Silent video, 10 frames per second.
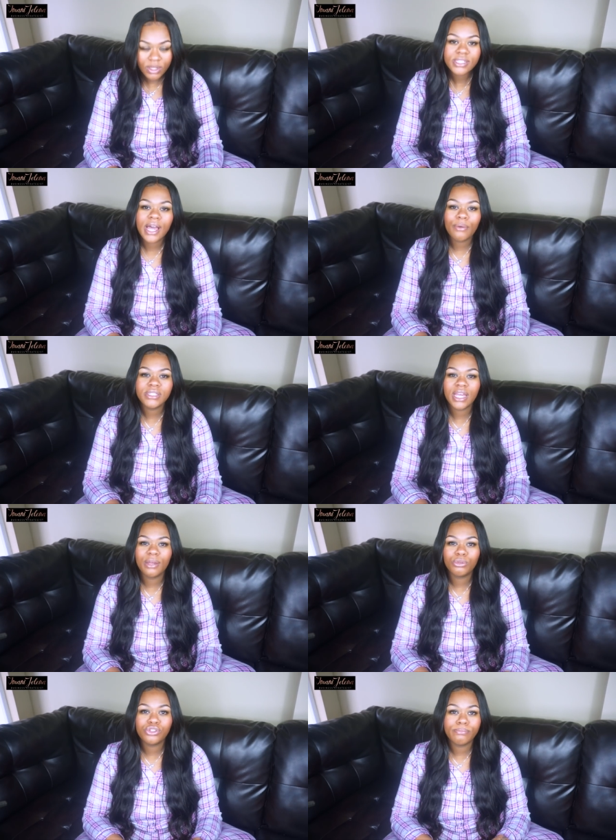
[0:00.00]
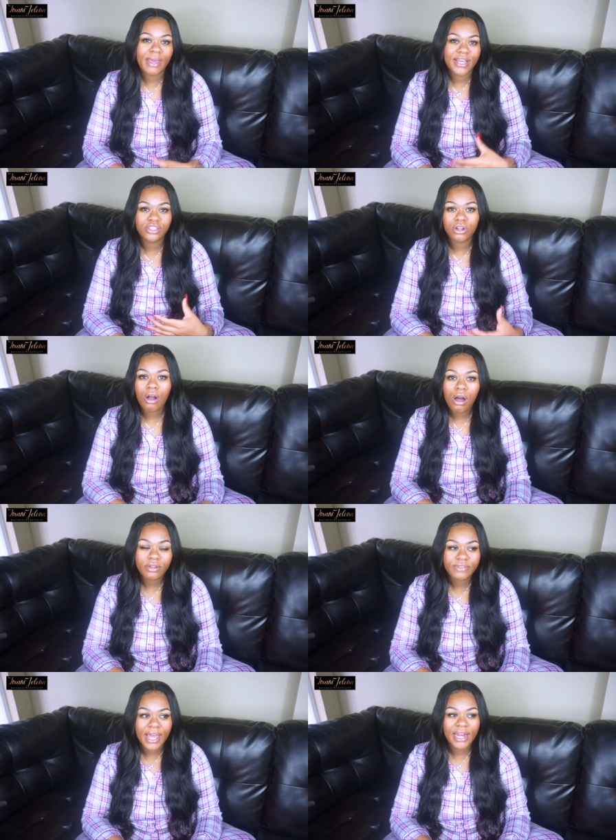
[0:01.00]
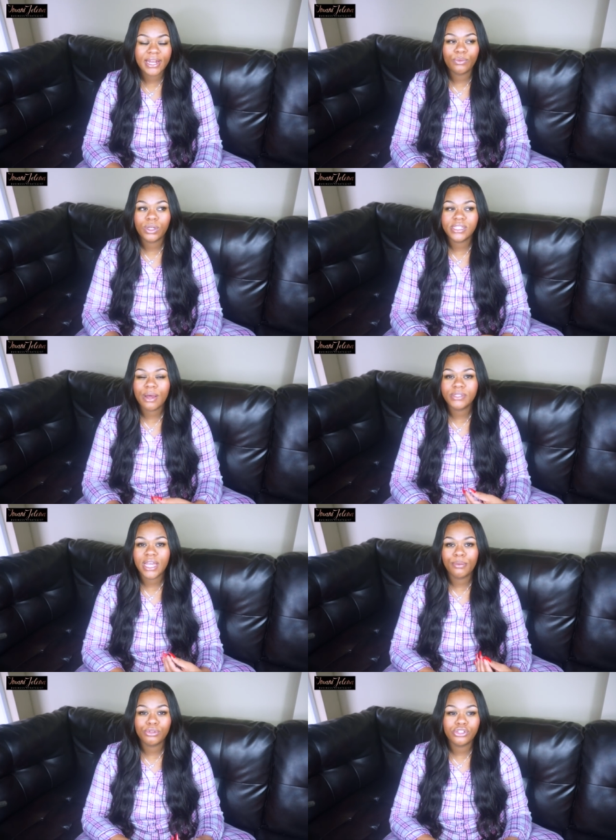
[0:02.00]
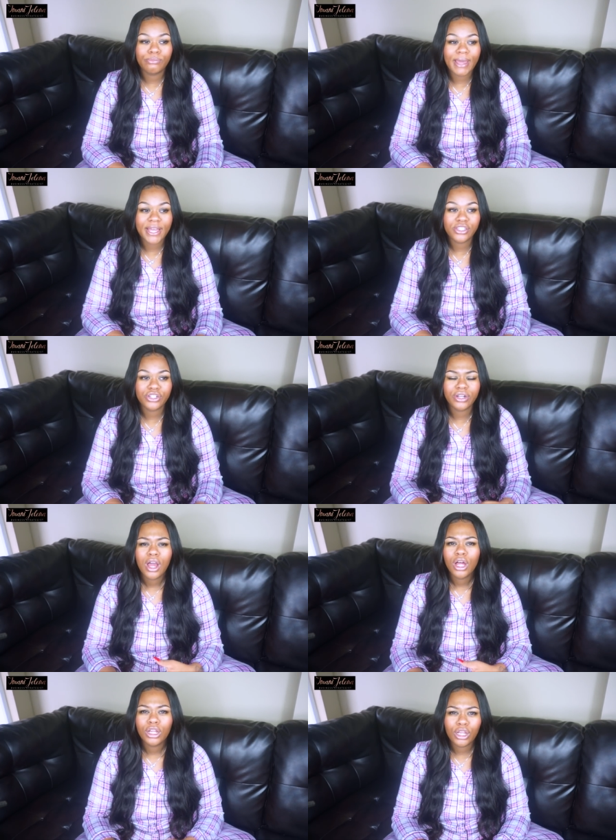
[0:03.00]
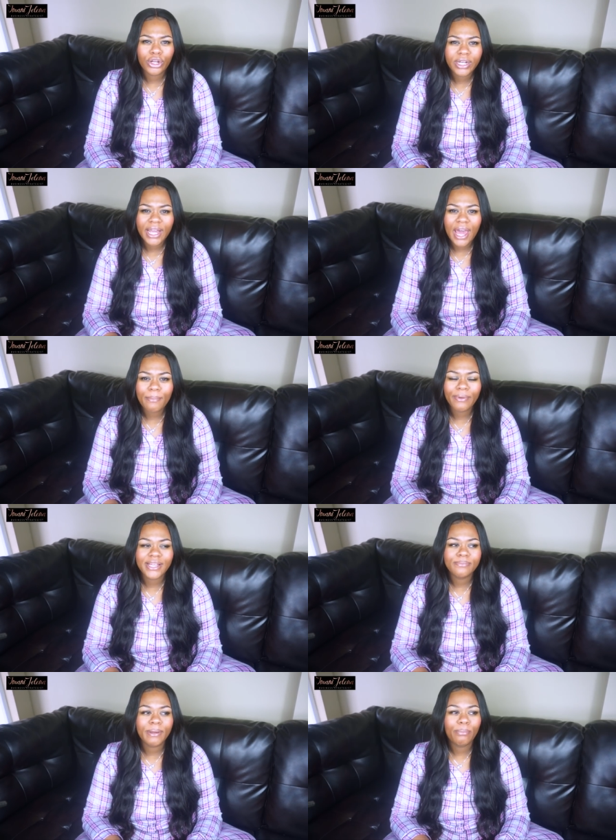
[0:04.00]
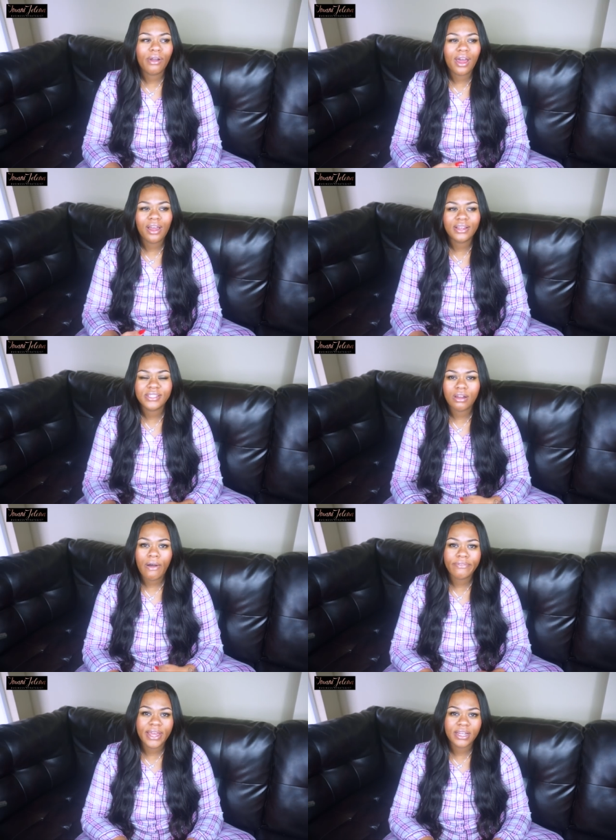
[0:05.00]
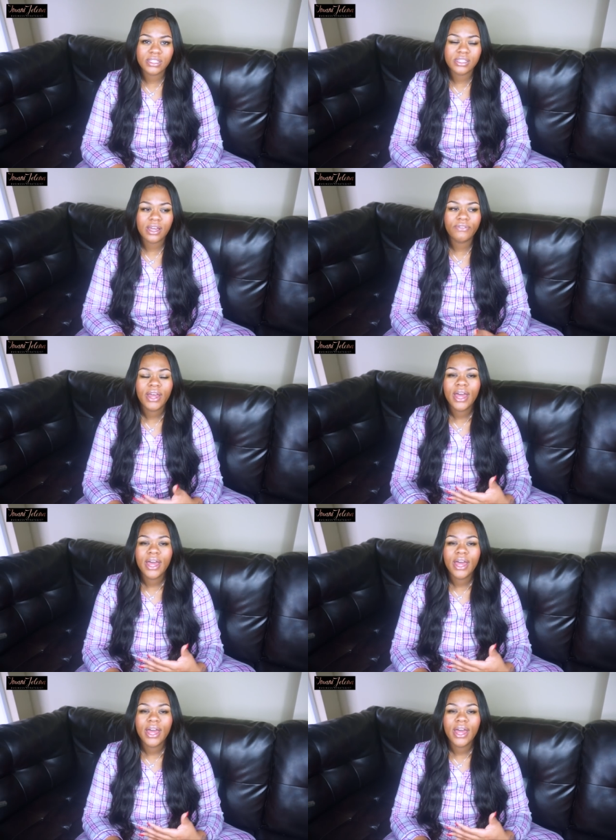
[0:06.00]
Once I was able to master all of that and once I was able to master learning how to price my products and all of that good stuff,